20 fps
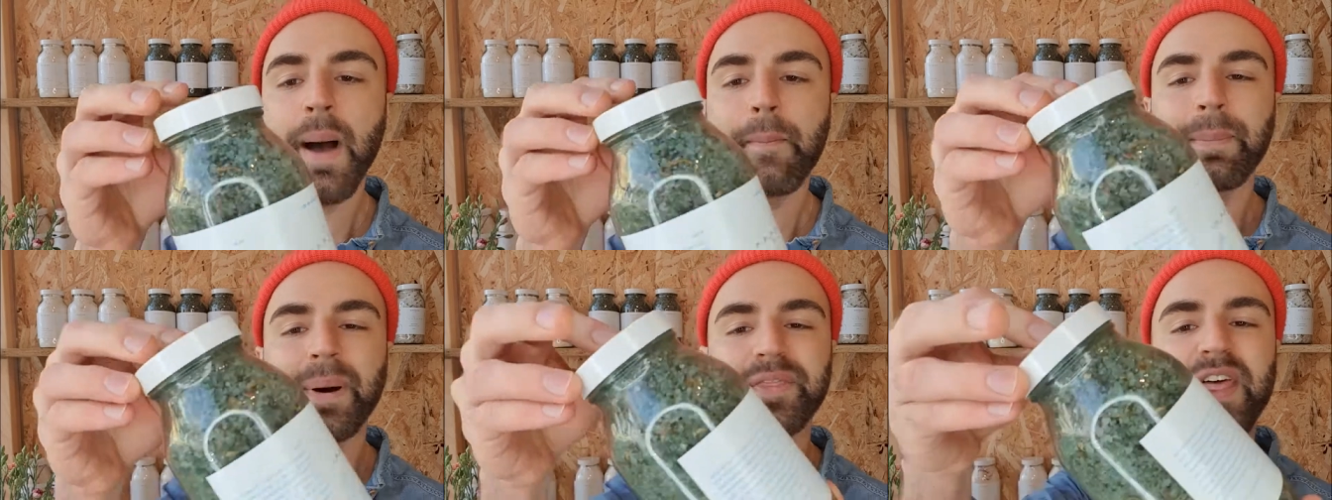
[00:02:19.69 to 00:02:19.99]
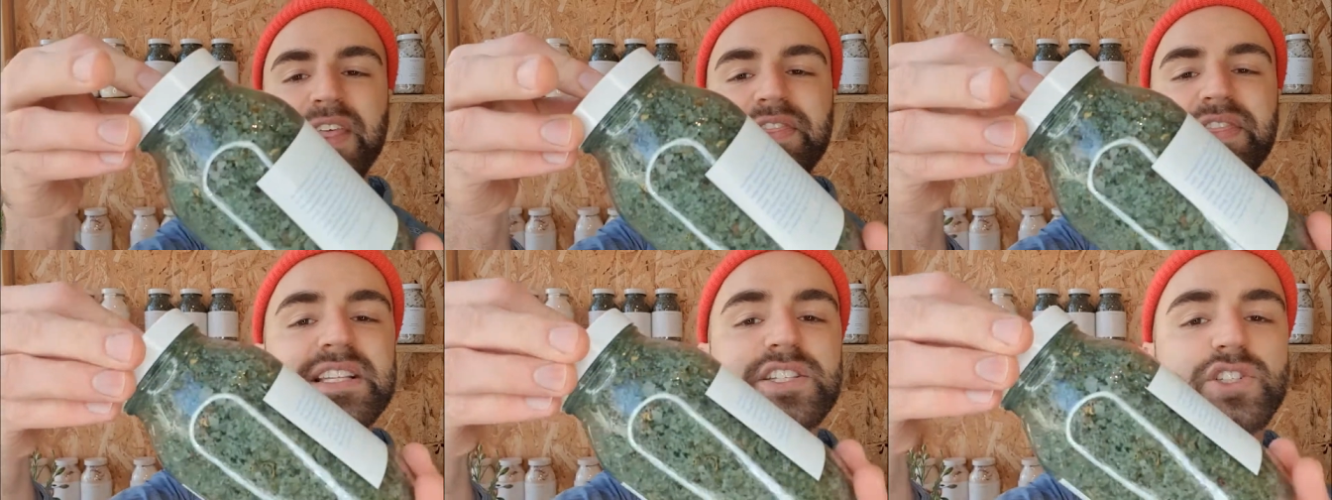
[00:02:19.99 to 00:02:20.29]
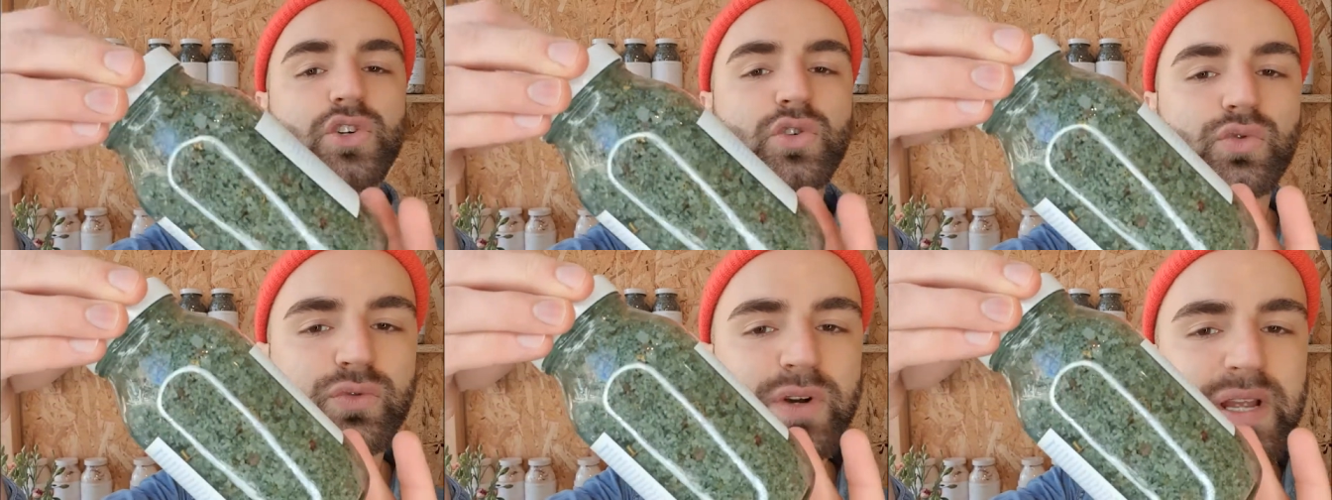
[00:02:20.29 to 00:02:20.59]
But then this
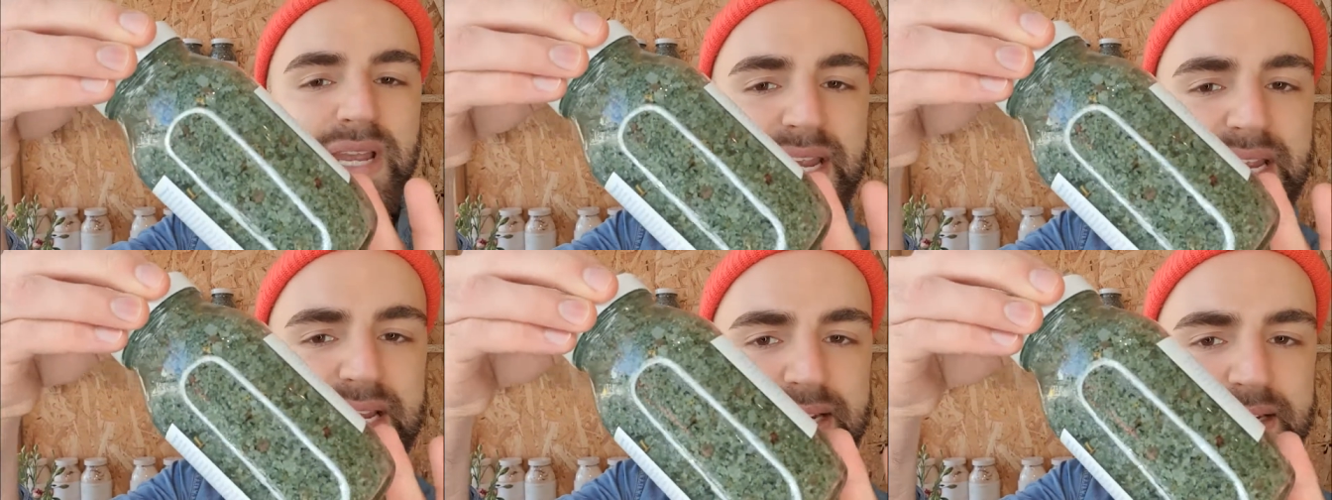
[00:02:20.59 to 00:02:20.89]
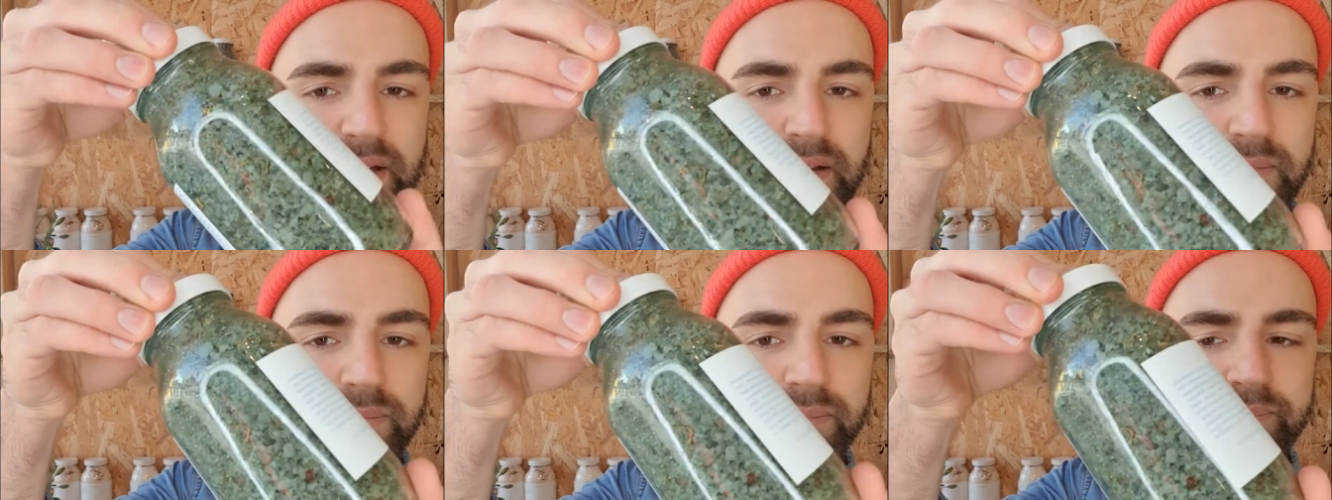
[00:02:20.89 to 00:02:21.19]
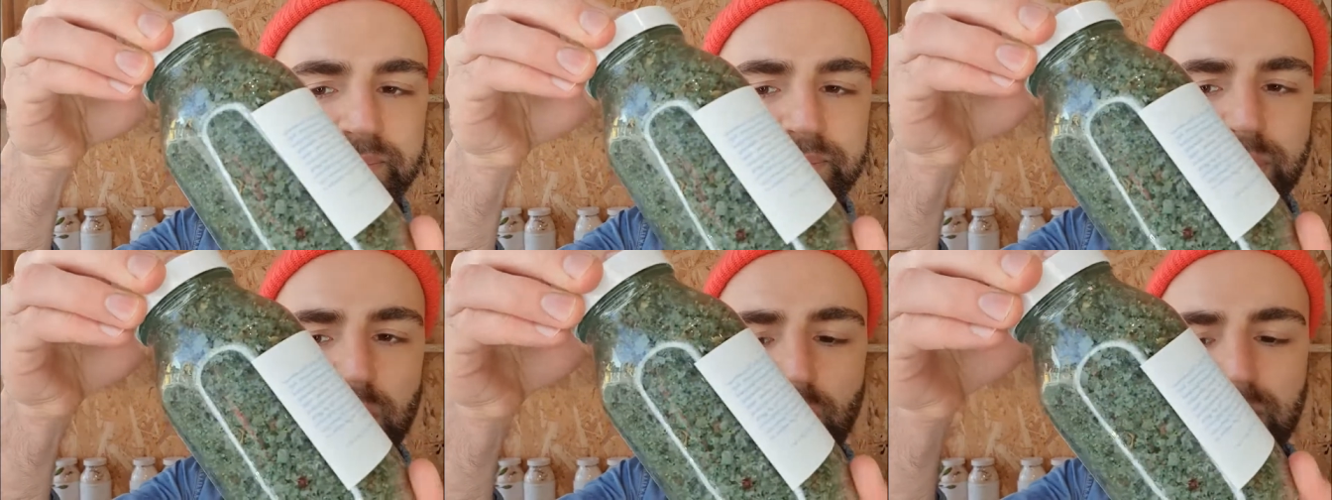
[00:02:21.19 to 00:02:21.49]

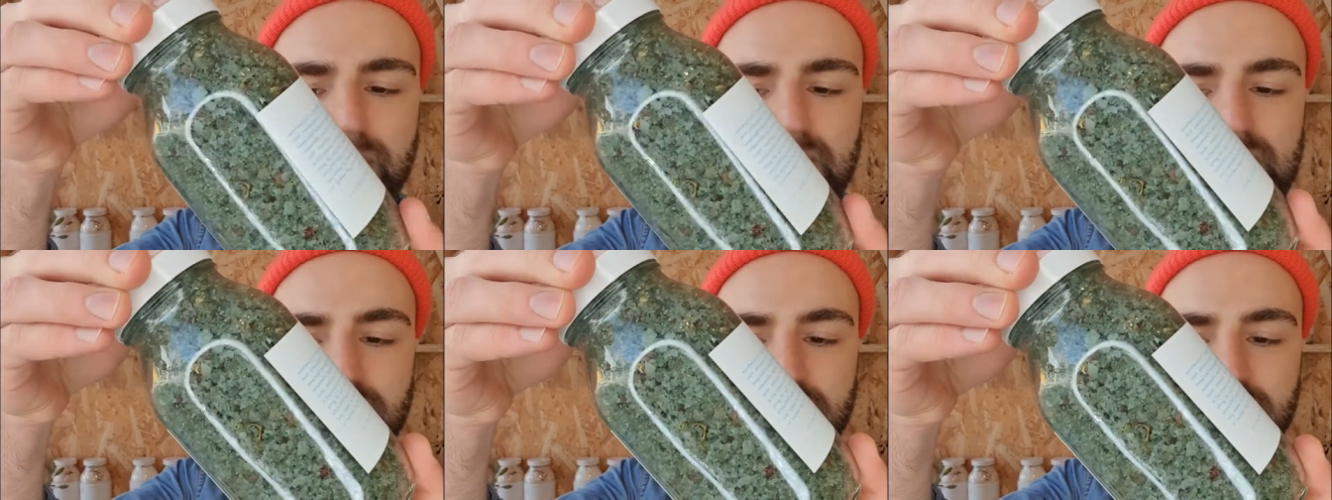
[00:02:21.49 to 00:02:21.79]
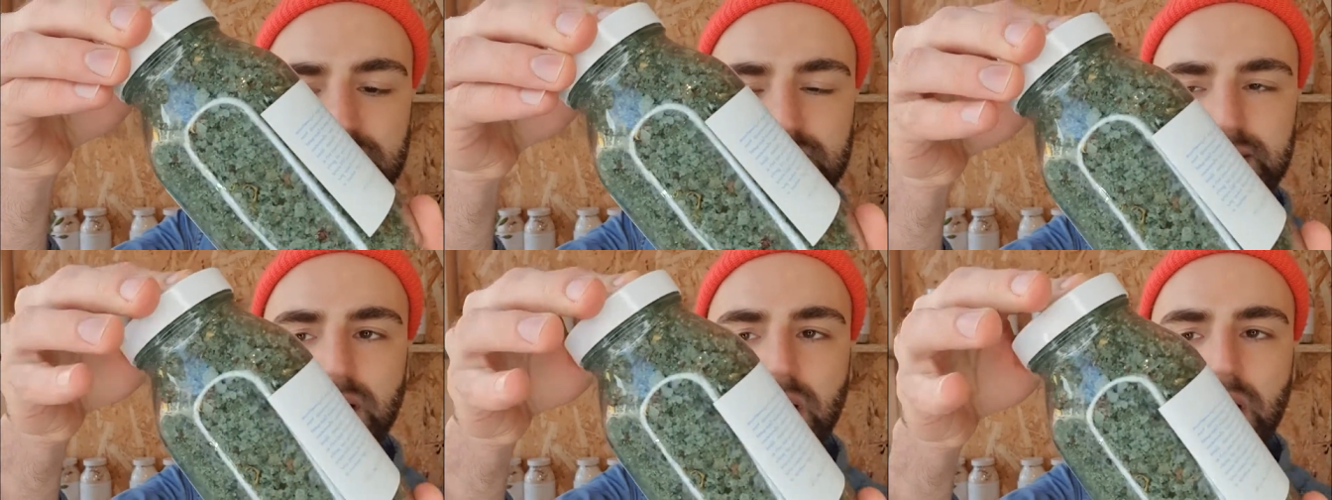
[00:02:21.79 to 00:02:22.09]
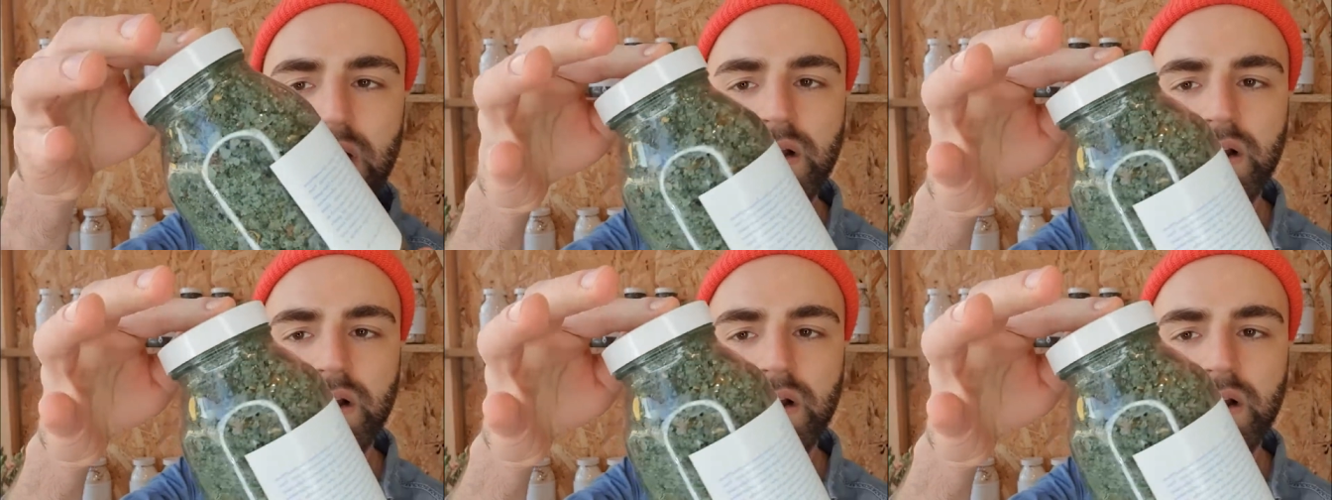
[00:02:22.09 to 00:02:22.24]
green bluiness